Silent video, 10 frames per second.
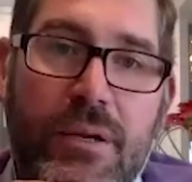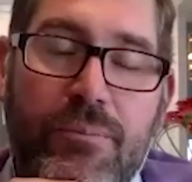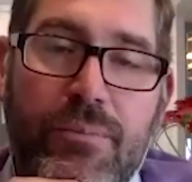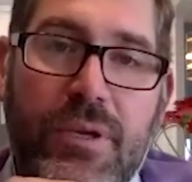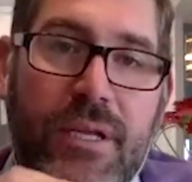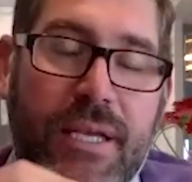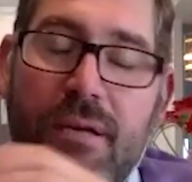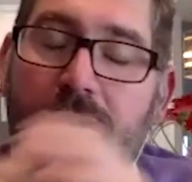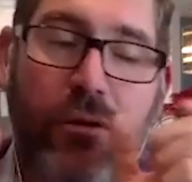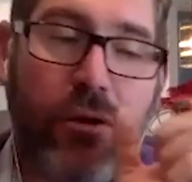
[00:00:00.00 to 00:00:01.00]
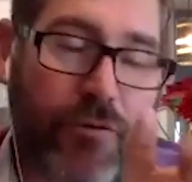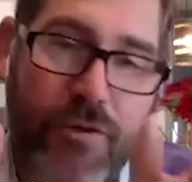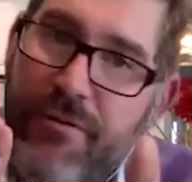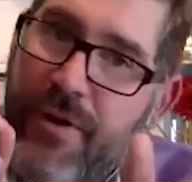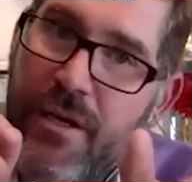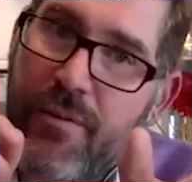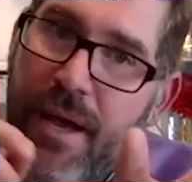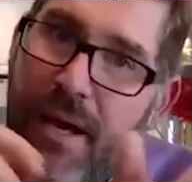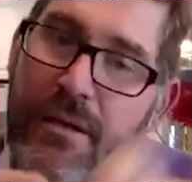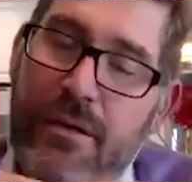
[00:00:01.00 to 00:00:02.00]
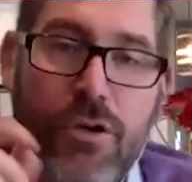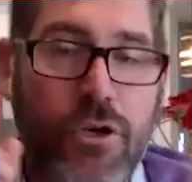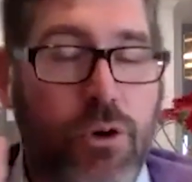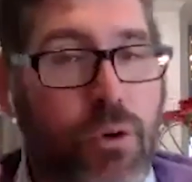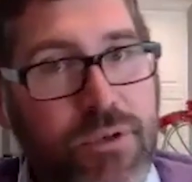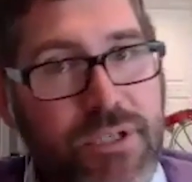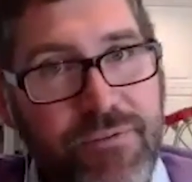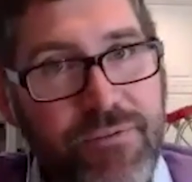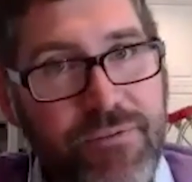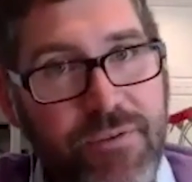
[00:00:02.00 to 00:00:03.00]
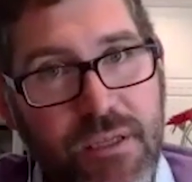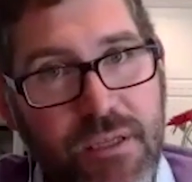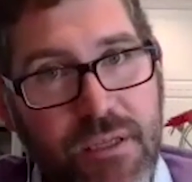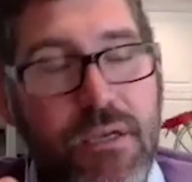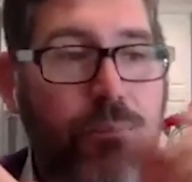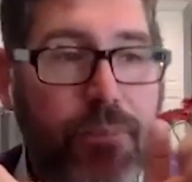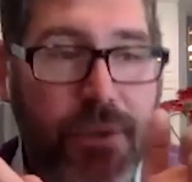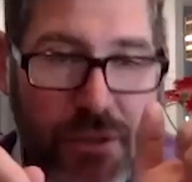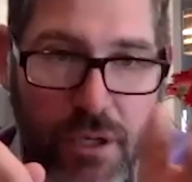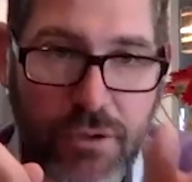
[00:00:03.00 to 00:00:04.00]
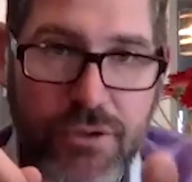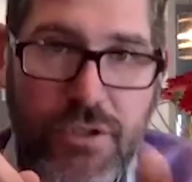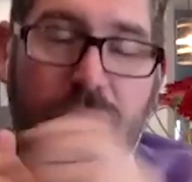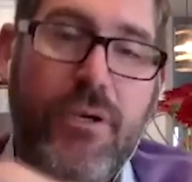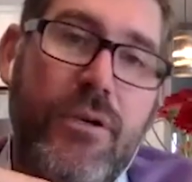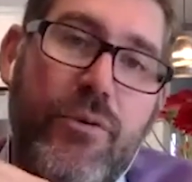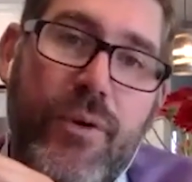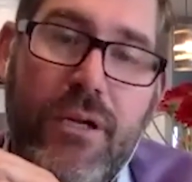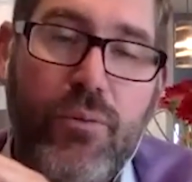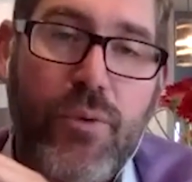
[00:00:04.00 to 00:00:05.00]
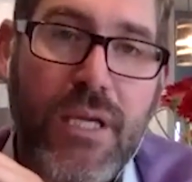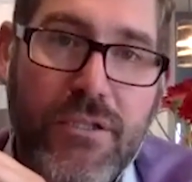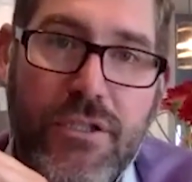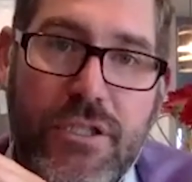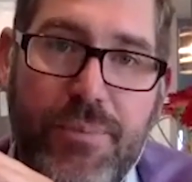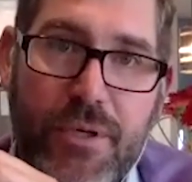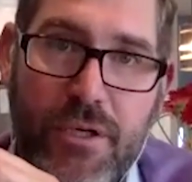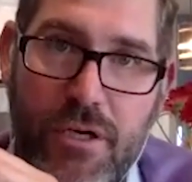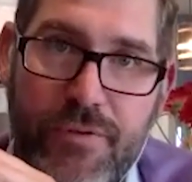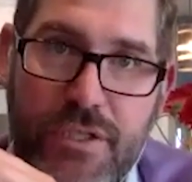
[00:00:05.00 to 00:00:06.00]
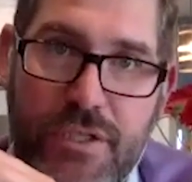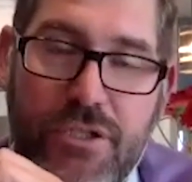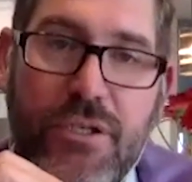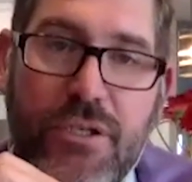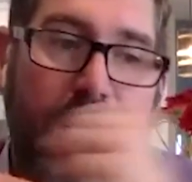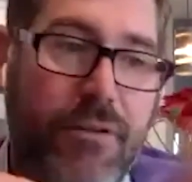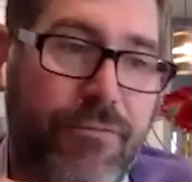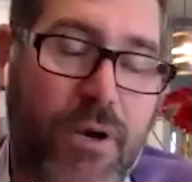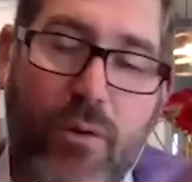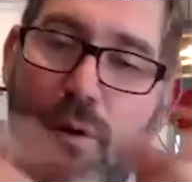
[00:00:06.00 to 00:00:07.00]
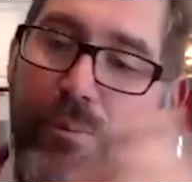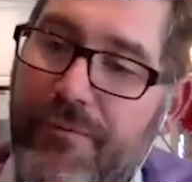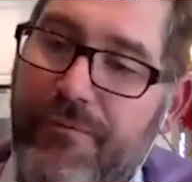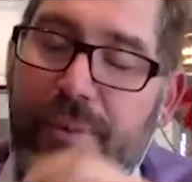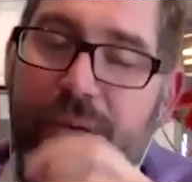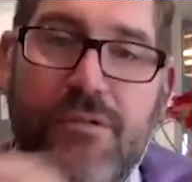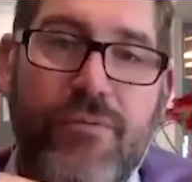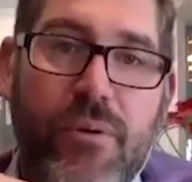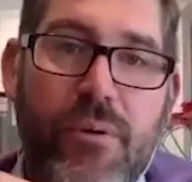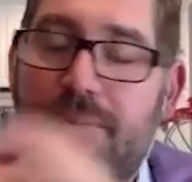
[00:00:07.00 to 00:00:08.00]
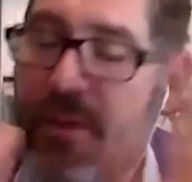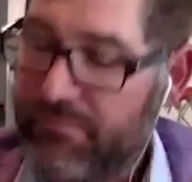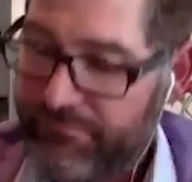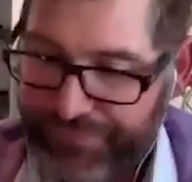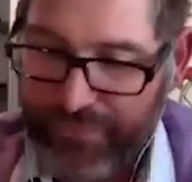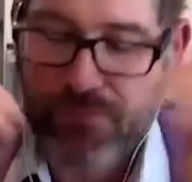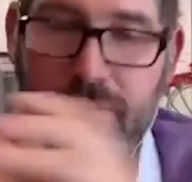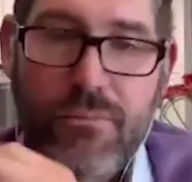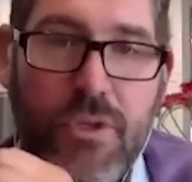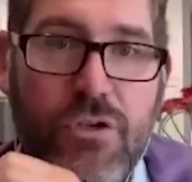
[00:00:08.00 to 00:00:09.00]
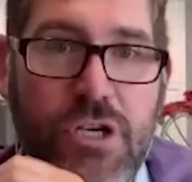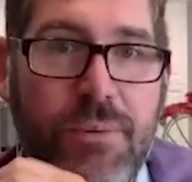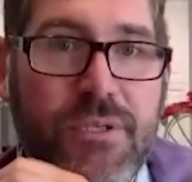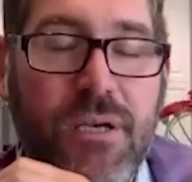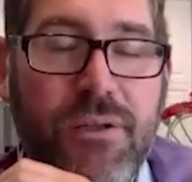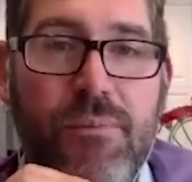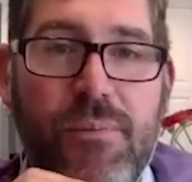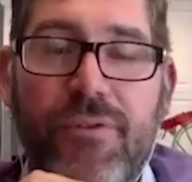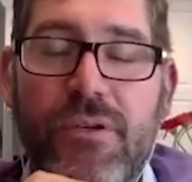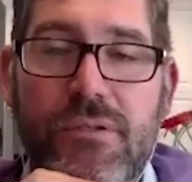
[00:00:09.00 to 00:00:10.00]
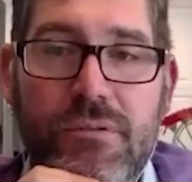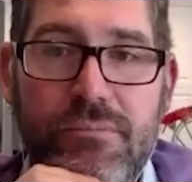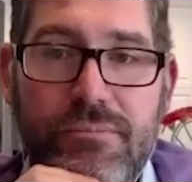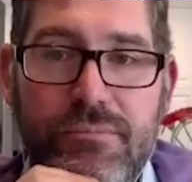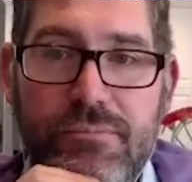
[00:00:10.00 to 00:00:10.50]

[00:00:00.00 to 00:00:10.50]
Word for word: out and again look for the value add. You don't always have to get the lead, but as long as you can create a relationship and a conversation and get follow-up information from them, your job is done there, my friends.